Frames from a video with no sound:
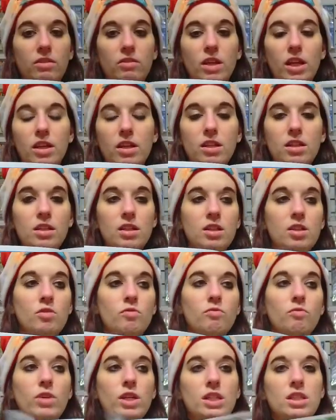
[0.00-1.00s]
uh,
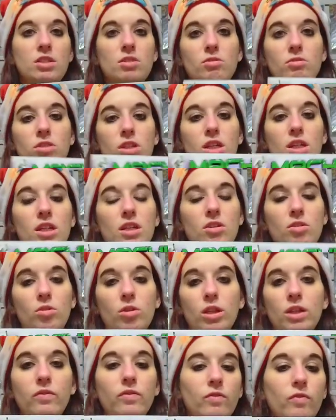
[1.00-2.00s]
Red Sonja or
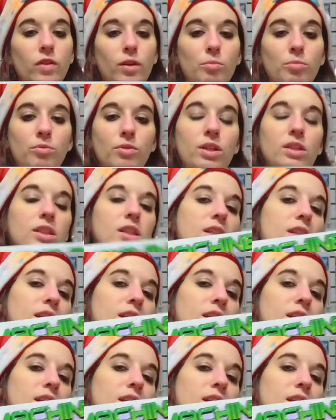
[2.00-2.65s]
even Vampirella,